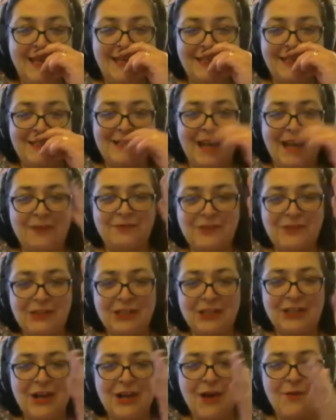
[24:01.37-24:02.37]
You'd have
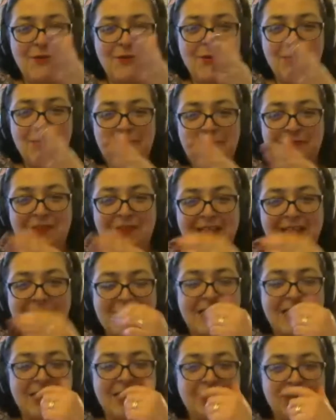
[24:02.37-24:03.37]
to, all of these
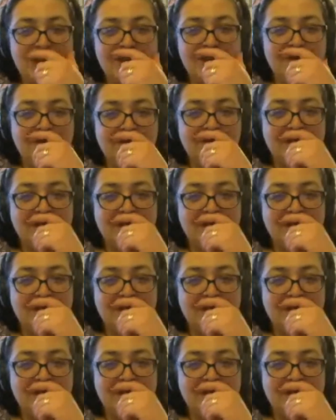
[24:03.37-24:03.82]
kind of.